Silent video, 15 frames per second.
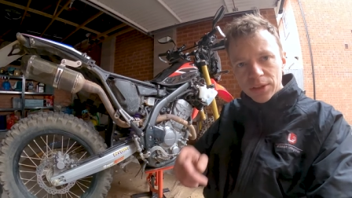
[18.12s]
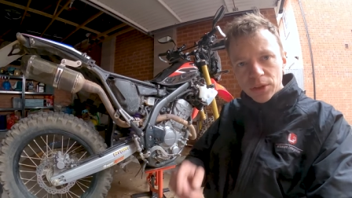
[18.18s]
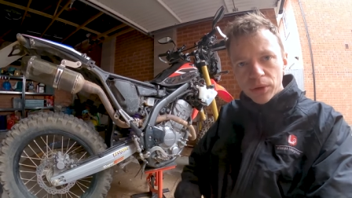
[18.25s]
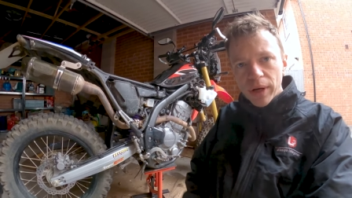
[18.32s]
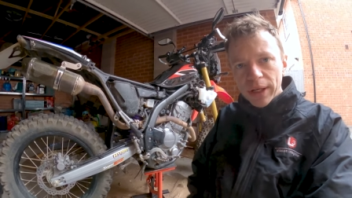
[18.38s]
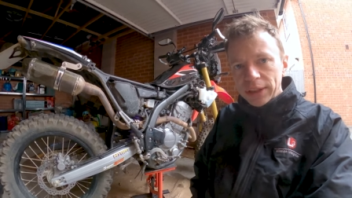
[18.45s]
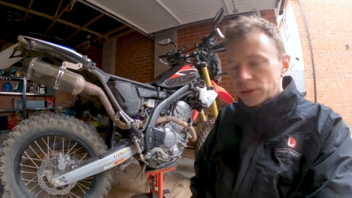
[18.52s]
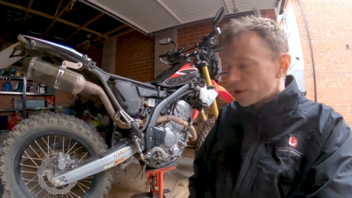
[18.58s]
that's
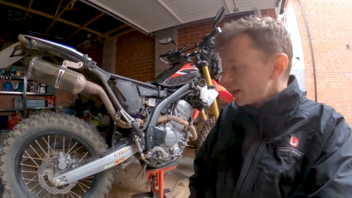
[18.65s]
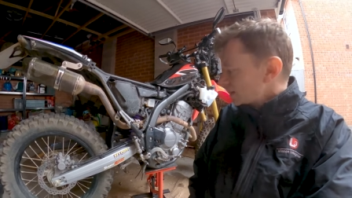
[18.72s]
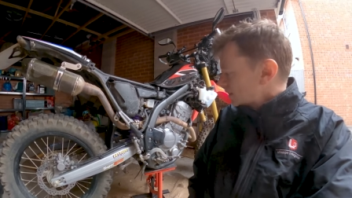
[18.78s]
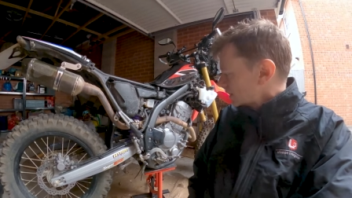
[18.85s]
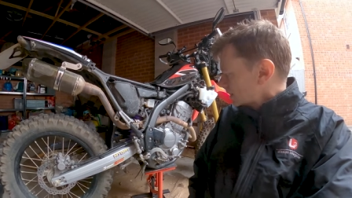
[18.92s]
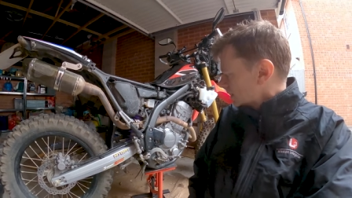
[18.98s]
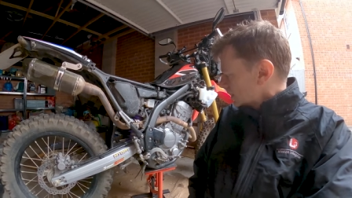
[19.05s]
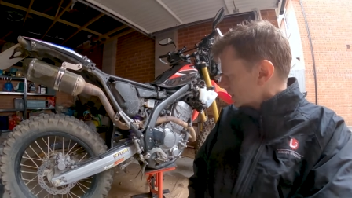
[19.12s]
already
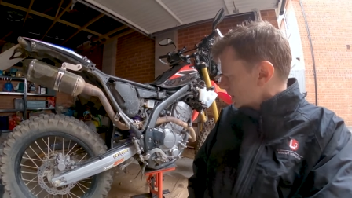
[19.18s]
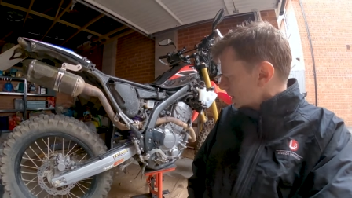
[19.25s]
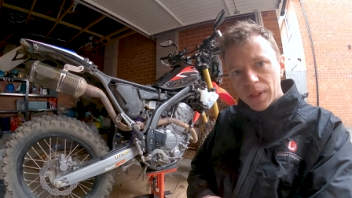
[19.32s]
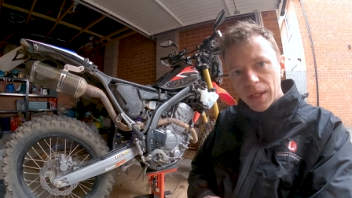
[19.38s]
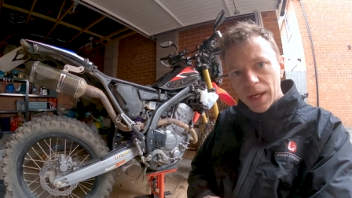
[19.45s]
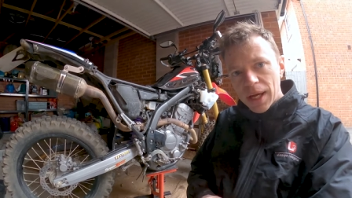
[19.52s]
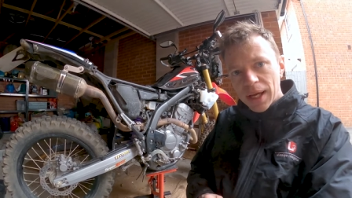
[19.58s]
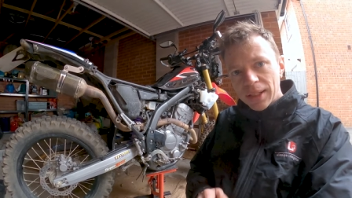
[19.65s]
drained.
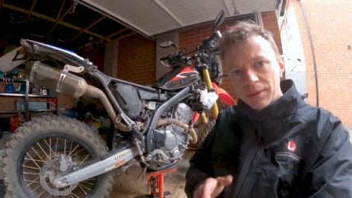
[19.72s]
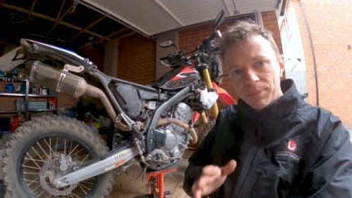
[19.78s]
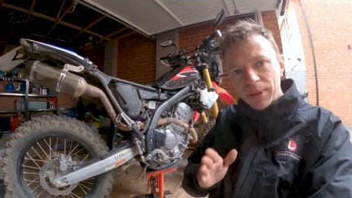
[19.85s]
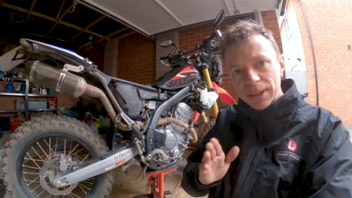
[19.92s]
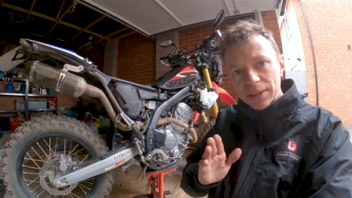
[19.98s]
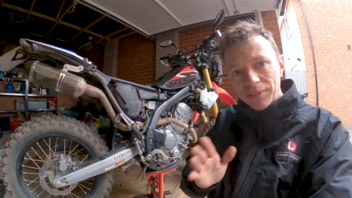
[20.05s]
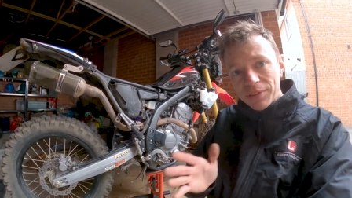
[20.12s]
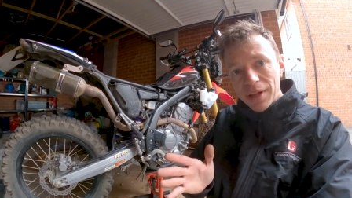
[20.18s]
And
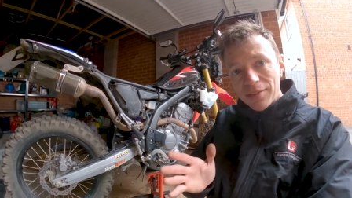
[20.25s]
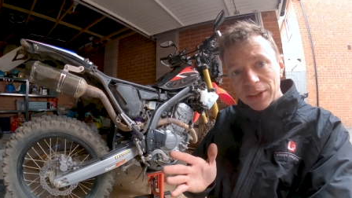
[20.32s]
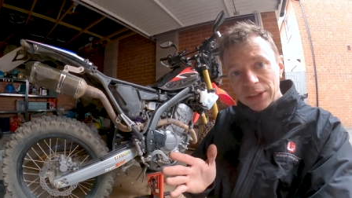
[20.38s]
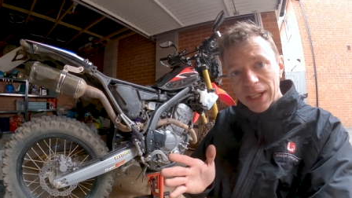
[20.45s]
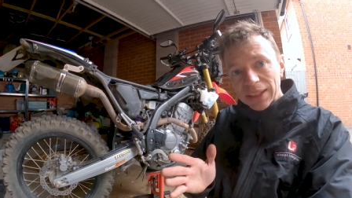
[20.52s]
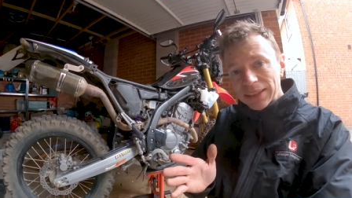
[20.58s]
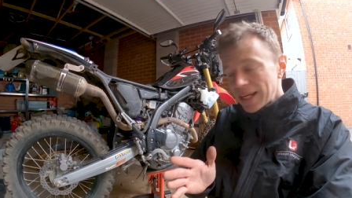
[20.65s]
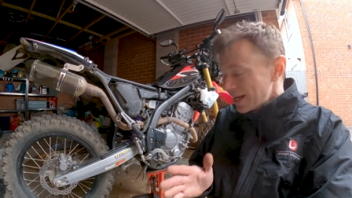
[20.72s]
because I've never
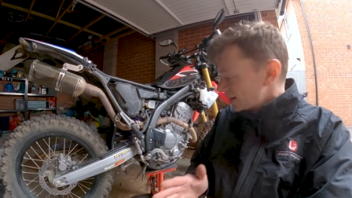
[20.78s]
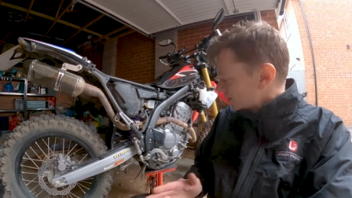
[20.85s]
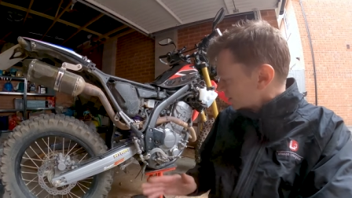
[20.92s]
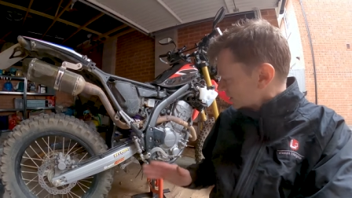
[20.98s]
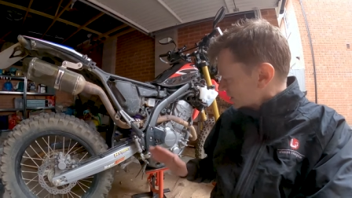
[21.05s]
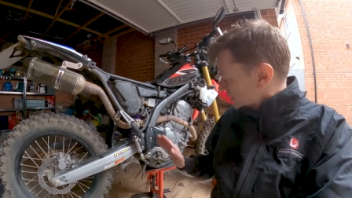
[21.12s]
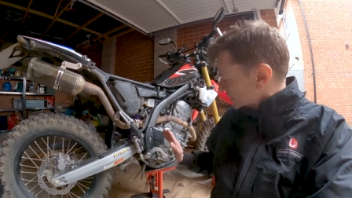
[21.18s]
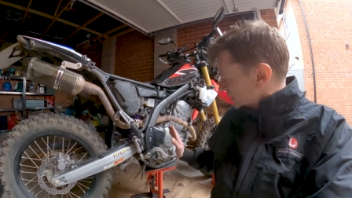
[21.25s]
checked it
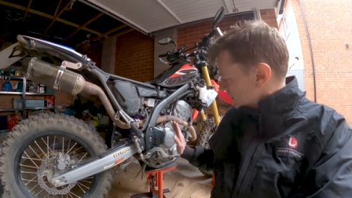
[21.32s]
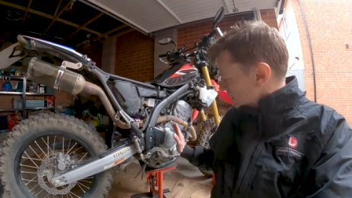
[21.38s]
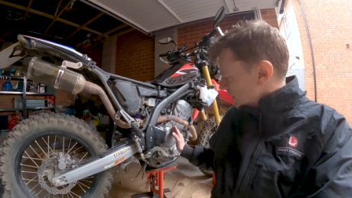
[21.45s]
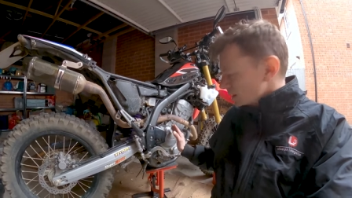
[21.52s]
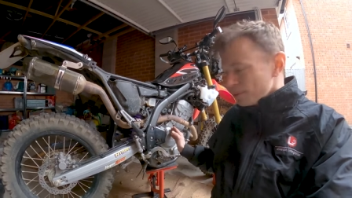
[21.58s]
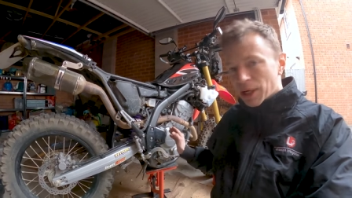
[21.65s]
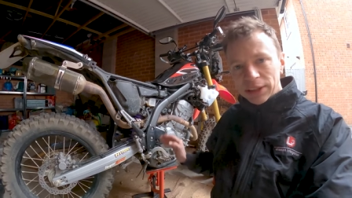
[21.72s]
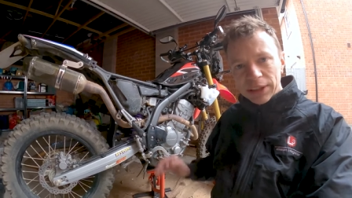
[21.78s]
out,
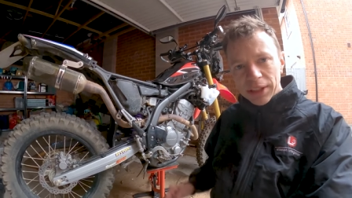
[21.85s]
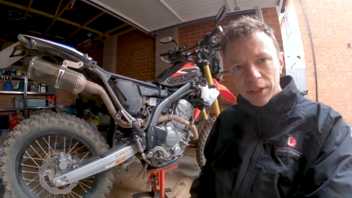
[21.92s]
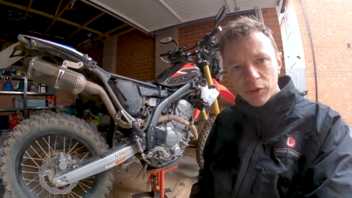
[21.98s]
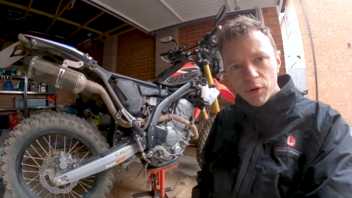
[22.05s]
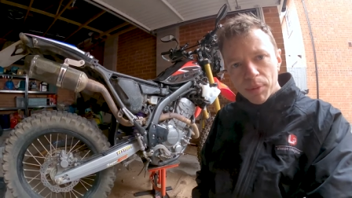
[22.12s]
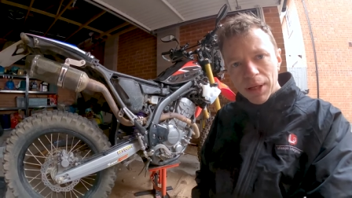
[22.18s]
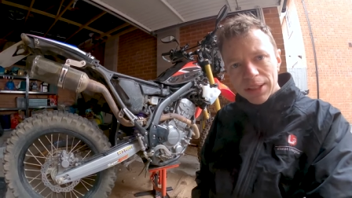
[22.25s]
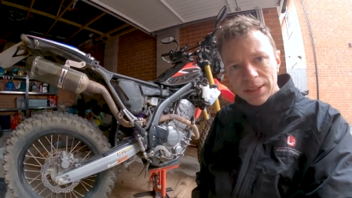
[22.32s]
I'm actually going to
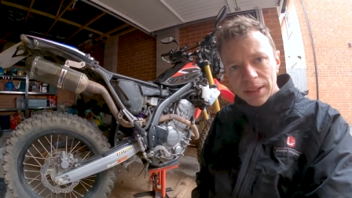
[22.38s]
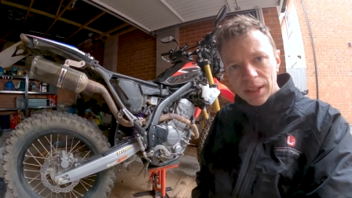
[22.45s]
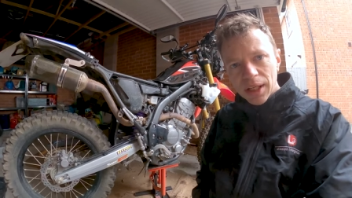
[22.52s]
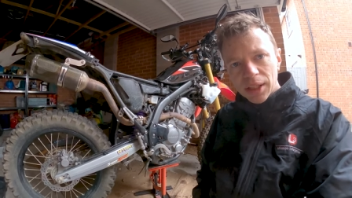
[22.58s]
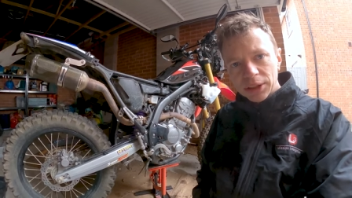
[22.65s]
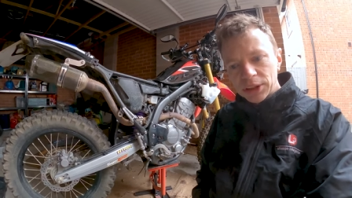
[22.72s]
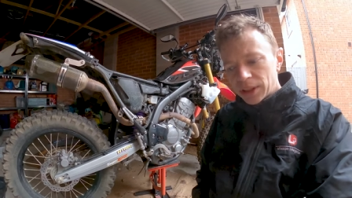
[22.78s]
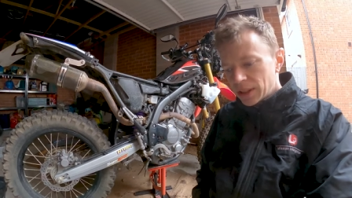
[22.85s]
replace the
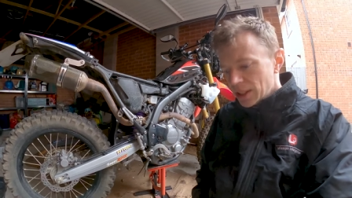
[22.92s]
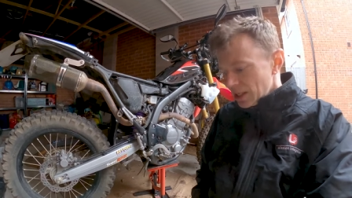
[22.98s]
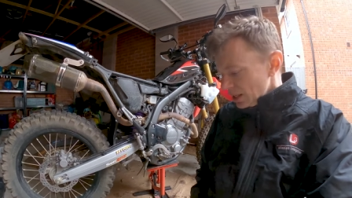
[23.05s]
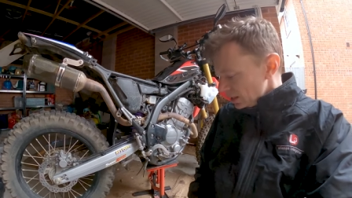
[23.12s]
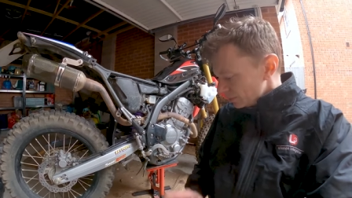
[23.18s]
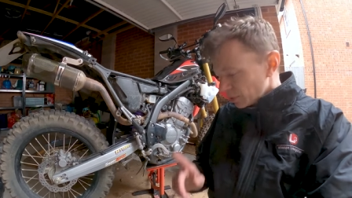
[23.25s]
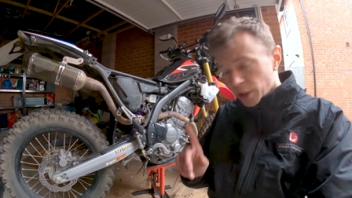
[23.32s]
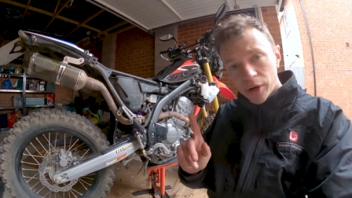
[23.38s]
clutch.
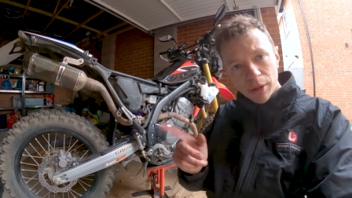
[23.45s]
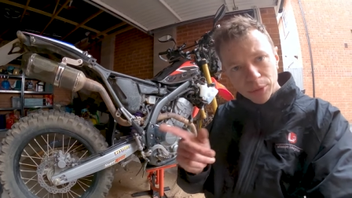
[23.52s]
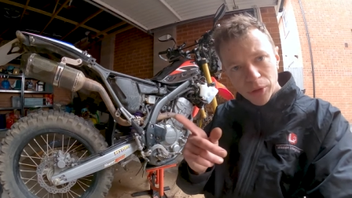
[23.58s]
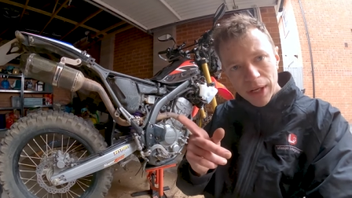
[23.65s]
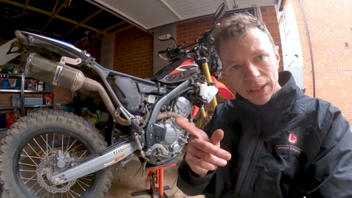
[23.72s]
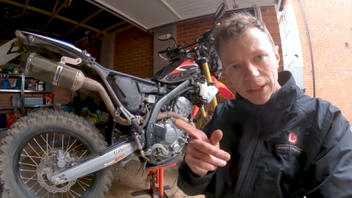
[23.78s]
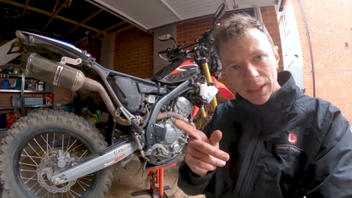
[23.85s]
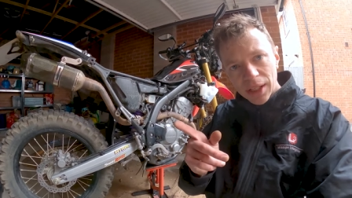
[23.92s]
I'm going to
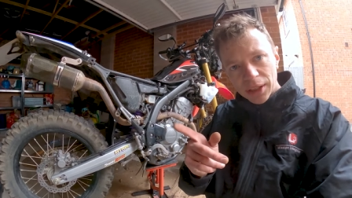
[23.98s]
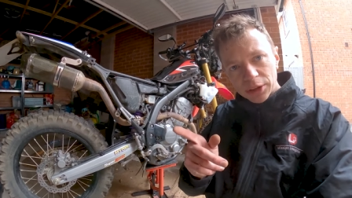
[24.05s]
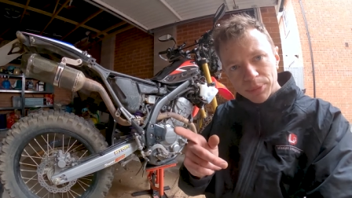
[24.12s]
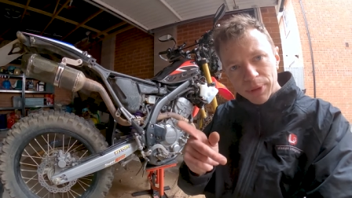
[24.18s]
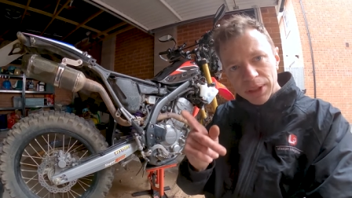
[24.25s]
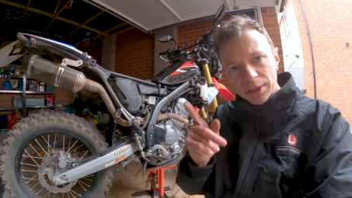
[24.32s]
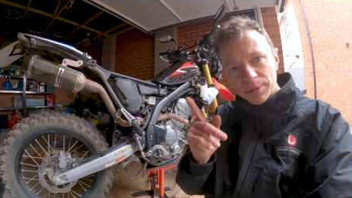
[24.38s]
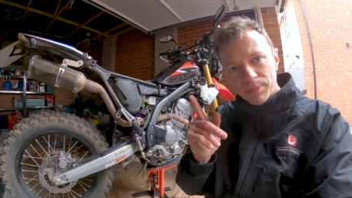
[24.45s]
upgrade the clutch
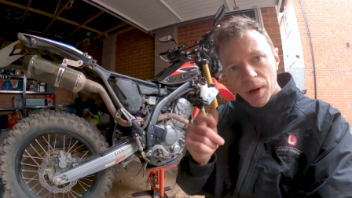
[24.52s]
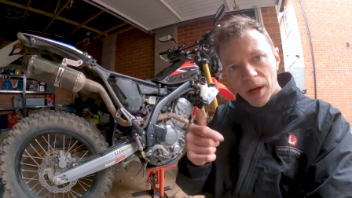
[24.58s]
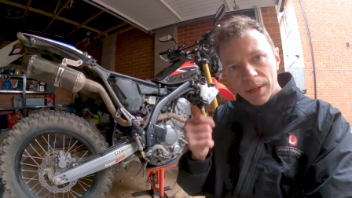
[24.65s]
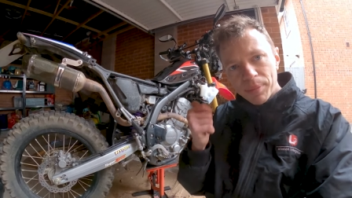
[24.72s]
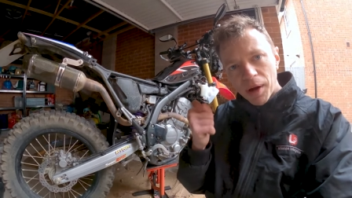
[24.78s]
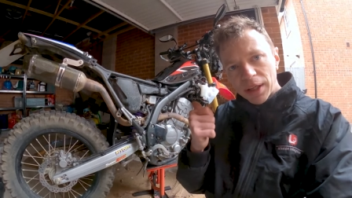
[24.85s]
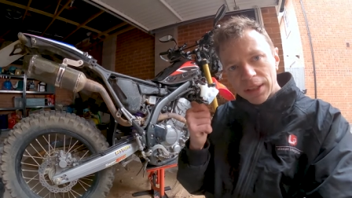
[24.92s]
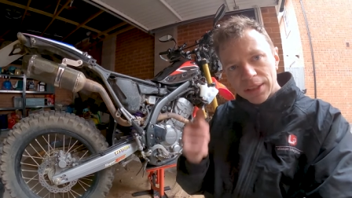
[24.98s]
because my
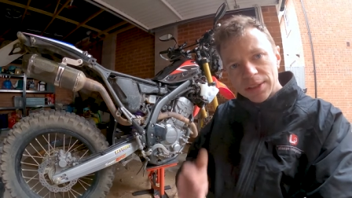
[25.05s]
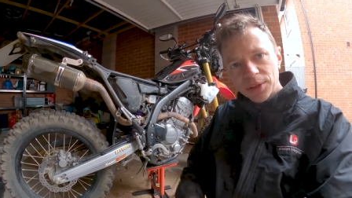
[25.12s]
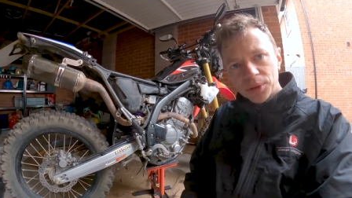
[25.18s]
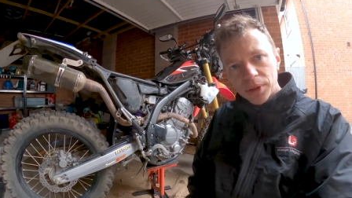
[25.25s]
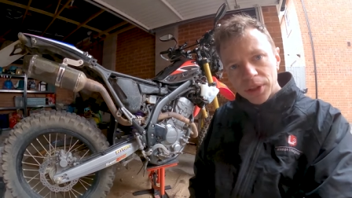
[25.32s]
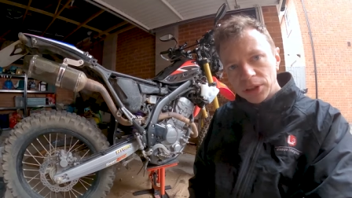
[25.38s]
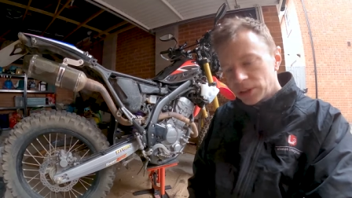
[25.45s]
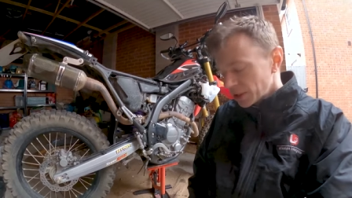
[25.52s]
bike has still
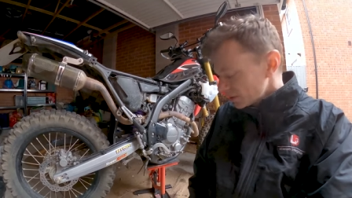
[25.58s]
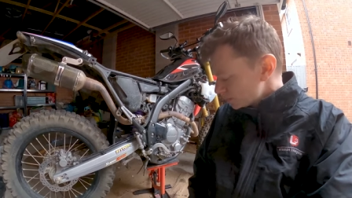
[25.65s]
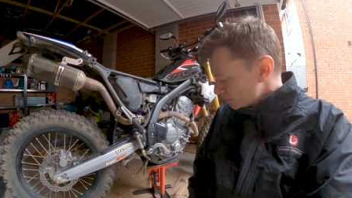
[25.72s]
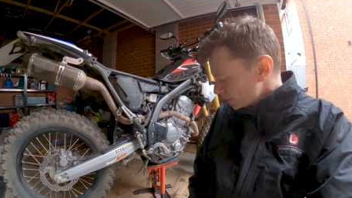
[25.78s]
got the judder